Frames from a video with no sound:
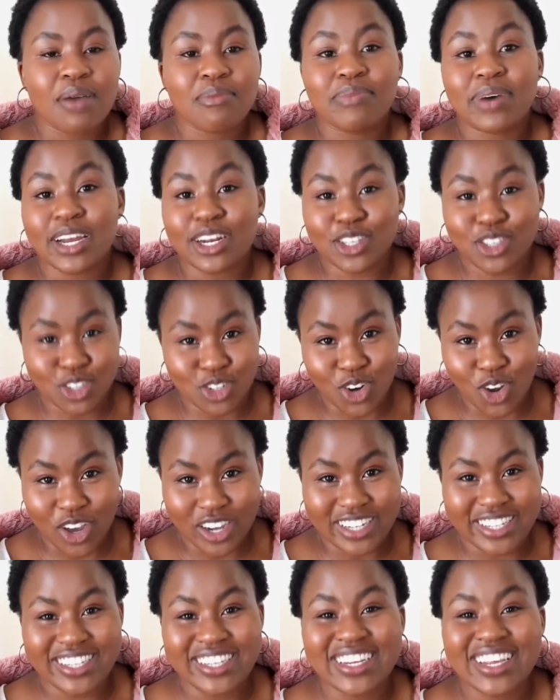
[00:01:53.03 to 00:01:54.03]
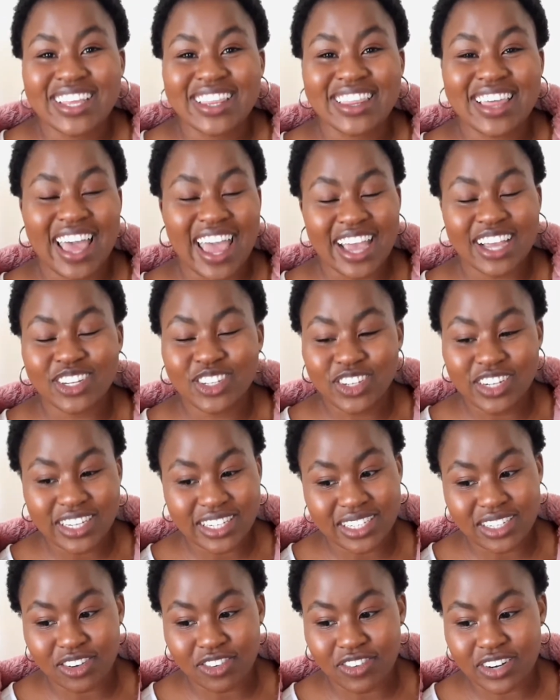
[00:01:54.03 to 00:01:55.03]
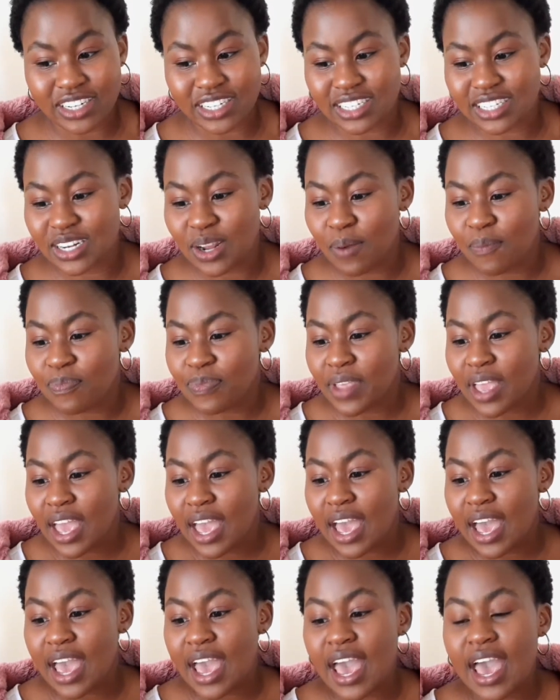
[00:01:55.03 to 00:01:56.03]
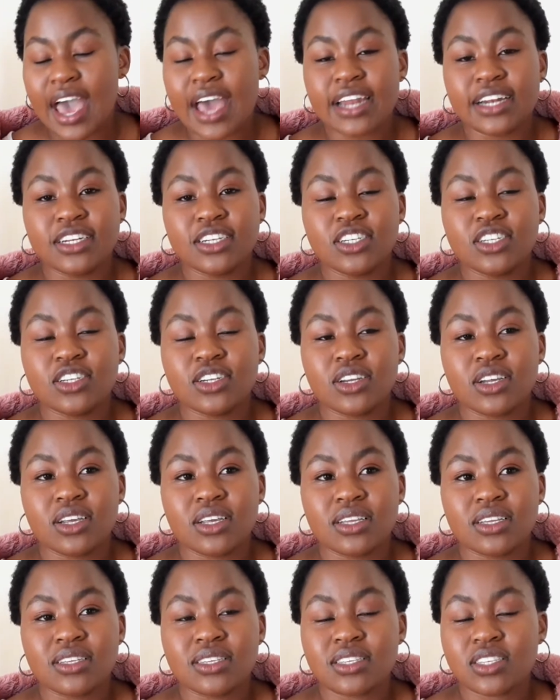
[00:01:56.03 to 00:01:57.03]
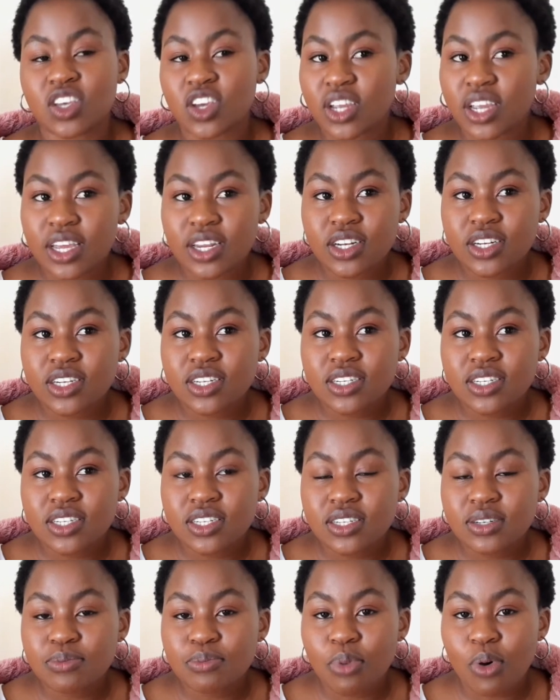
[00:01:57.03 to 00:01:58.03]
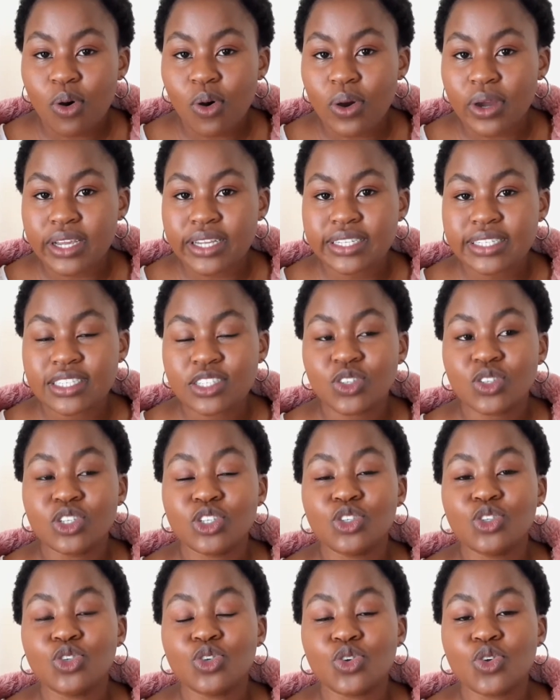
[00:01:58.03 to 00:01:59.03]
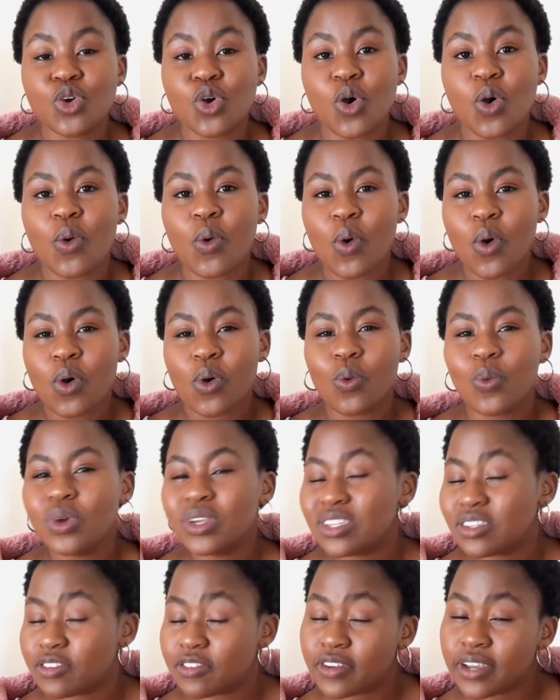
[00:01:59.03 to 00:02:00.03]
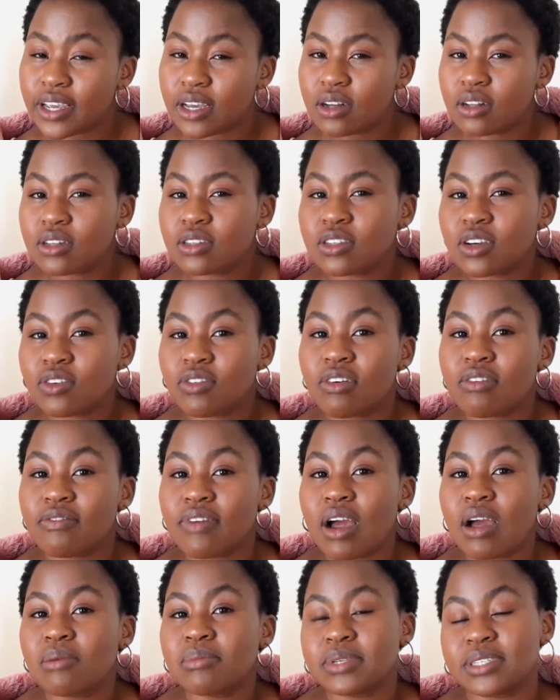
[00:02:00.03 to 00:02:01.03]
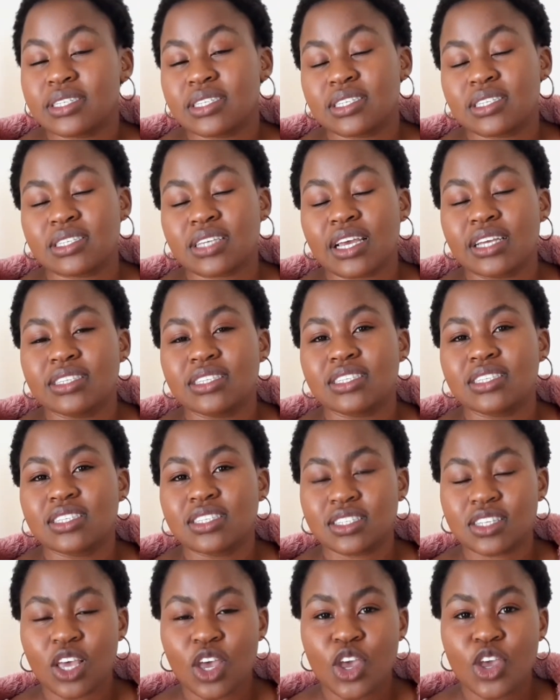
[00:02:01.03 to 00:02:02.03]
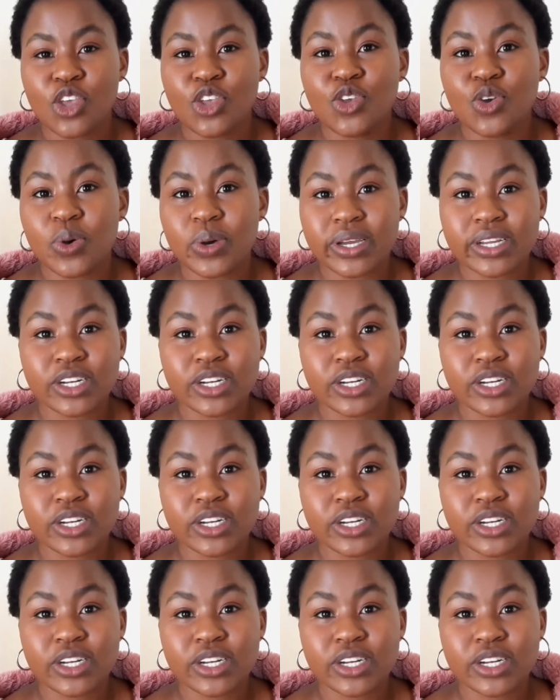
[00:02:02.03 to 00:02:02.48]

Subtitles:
but it's not. They're actually different. And second point, you need to know which field of environmental sciences you're